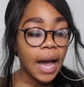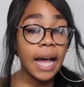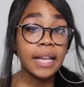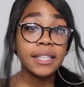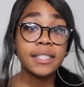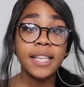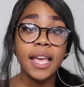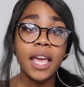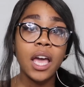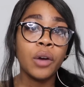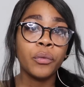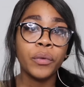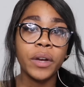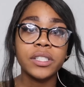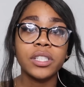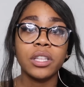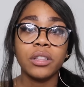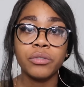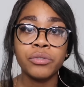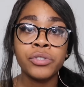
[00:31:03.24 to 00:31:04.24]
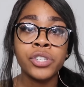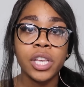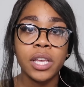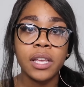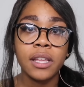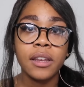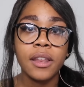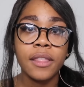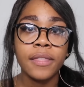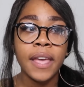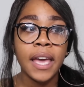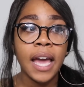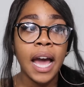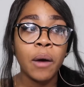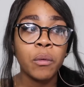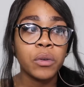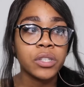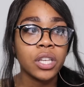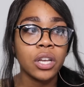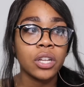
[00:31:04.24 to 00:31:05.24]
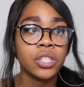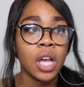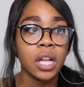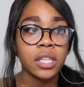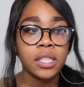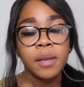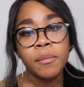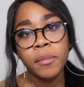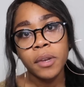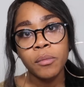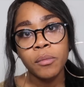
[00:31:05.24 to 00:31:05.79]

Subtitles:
I set a resolution that I wasn't going to talk to him